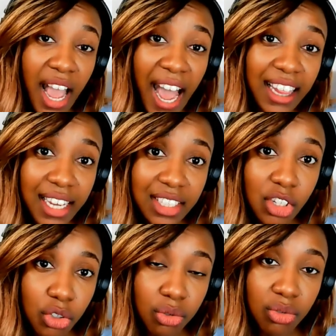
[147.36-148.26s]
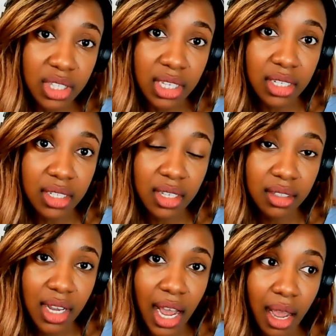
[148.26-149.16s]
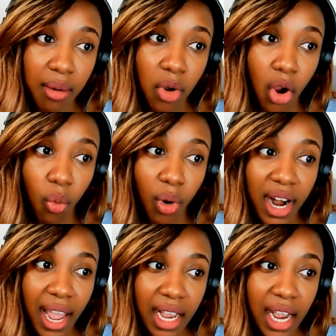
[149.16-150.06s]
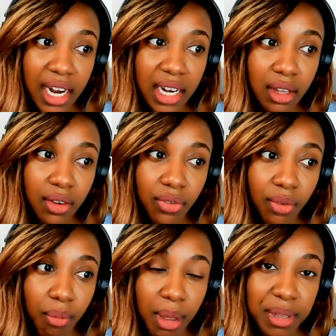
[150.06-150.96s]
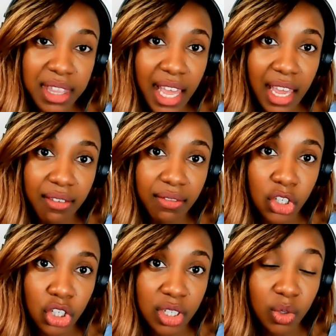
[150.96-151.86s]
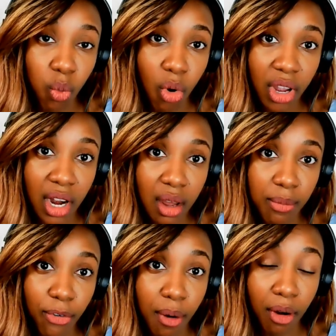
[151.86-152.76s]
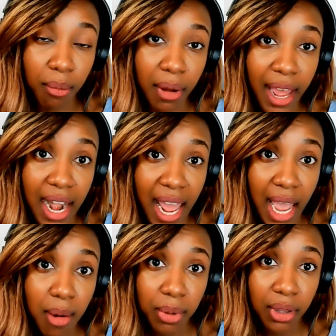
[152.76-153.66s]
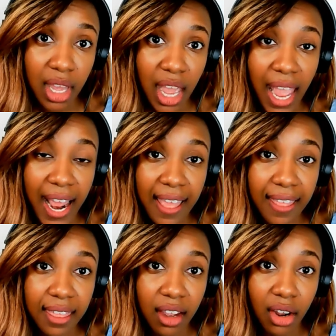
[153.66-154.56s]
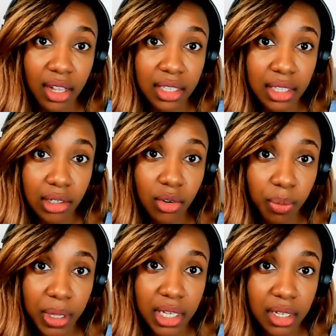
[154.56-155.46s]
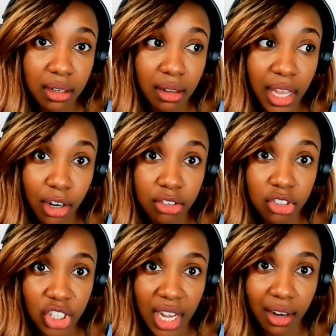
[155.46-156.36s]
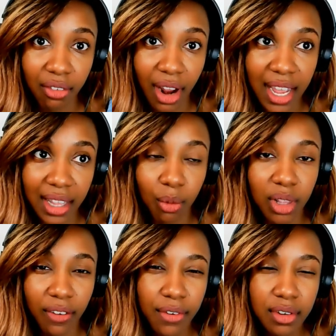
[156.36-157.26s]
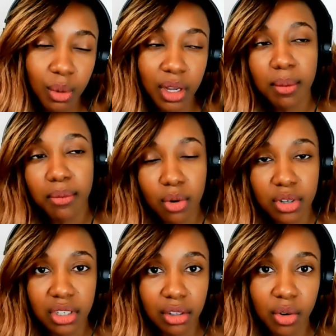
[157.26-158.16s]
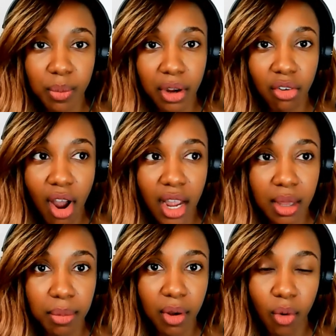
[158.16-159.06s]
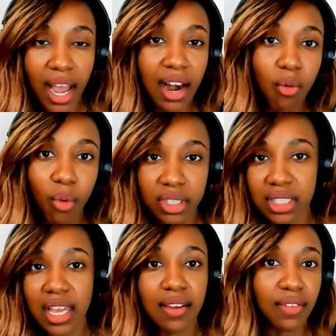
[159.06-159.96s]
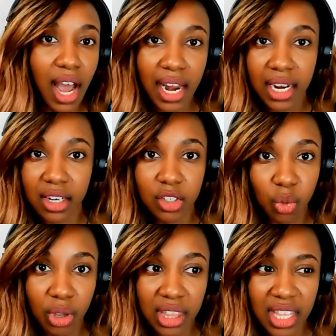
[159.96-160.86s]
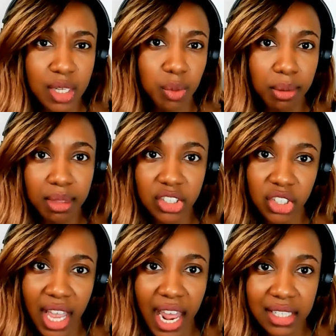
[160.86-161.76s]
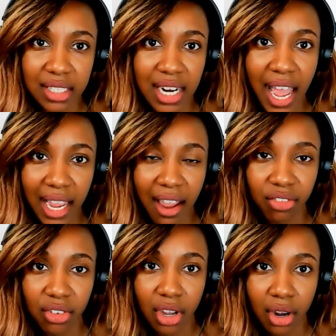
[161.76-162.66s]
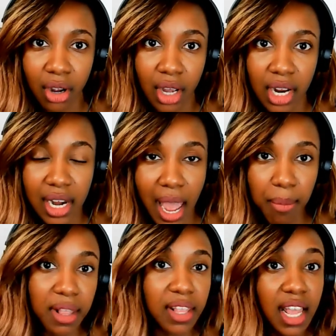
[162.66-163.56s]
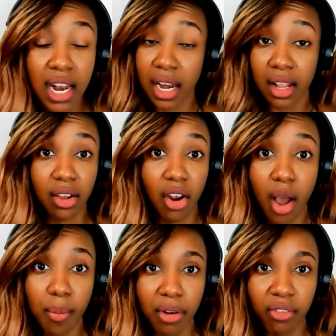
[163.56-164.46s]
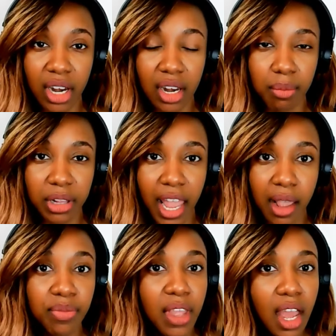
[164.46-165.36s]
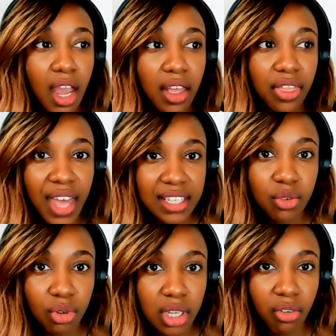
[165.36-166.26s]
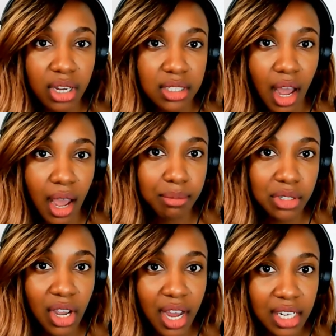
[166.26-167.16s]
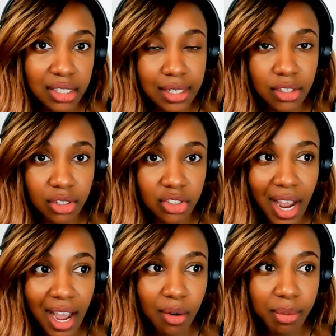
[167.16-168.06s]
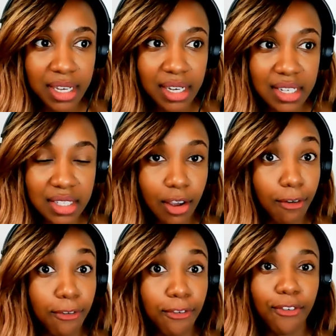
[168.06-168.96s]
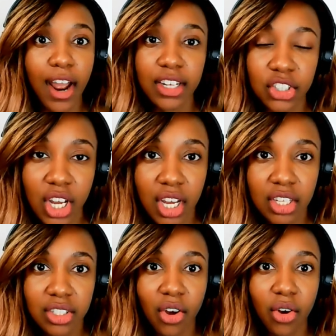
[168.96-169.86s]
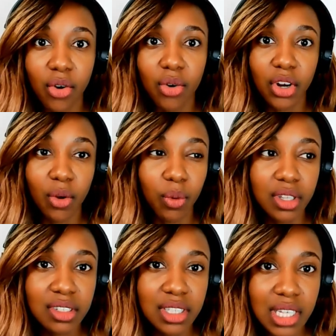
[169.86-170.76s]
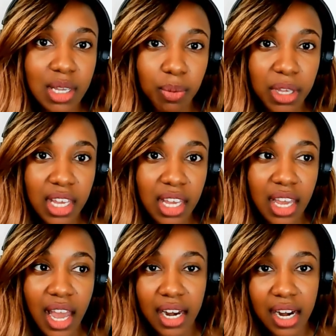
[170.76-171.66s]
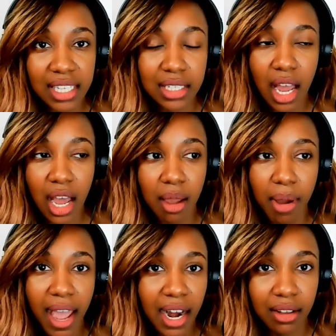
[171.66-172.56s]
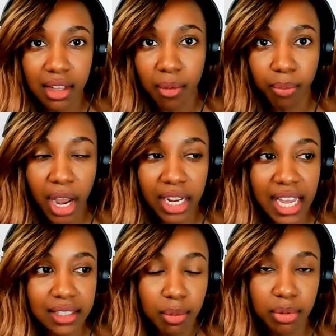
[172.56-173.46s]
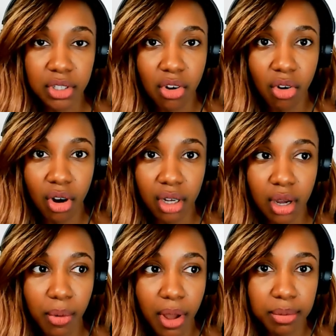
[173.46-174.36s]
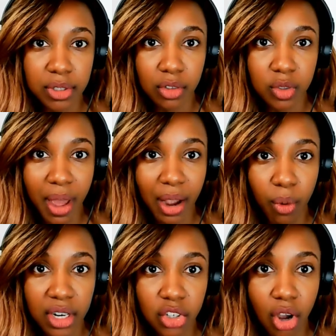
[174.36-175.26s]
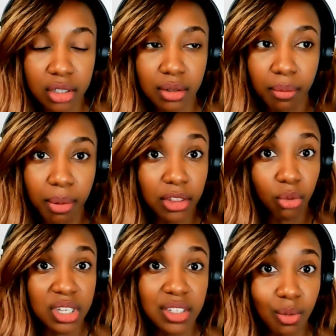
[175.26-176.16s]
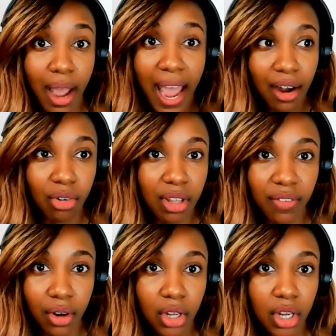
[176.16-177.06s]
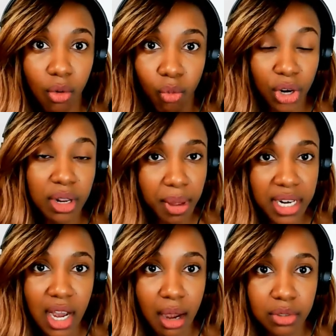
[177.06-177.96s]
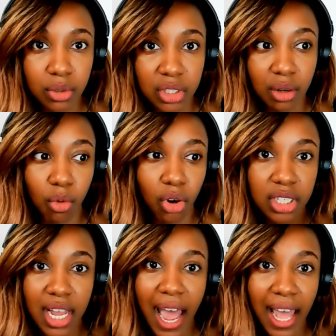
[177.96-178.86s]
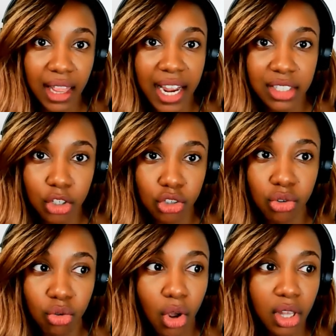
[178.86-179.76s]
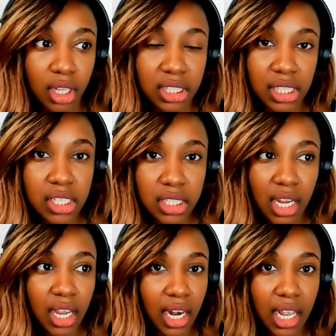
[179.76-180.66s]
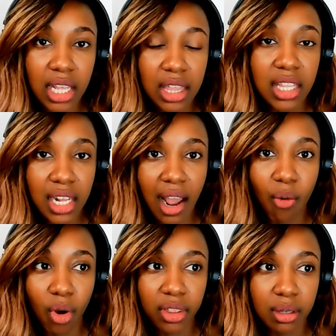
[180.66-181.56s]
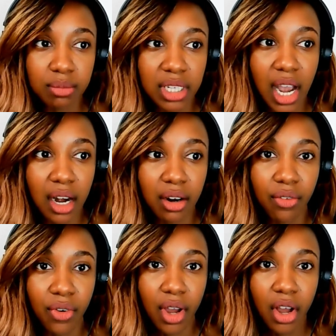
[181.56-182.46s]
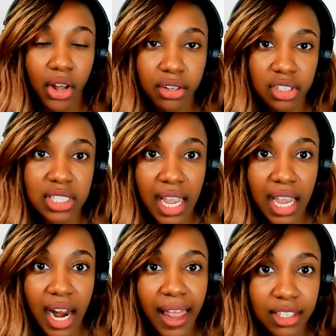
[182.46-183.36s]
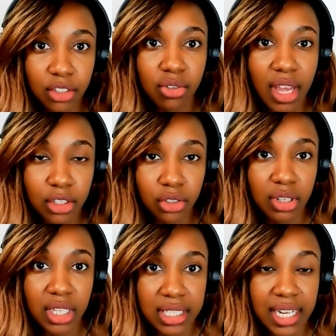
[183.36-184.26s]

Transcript: I like to use this time when I kind of maybe they've just woken up from a nap and they're a little bit energetic, right? Like when they first wake up, of course, they're a little bit groggy, but kind of once they've gotten in the swing of things, maybe they just had a snack after their nap and then they're up and ready to play. That's a really great time to kind of teach your child because they're fresh. So, you know, when they're sleepy at nighttime, I had a, a podcast episode a couple episodes back where I talked about the reasons why I don't even read bedtime stories anymore because I like to do the teaching and anything that I want them to kind of understand, I like to do that during the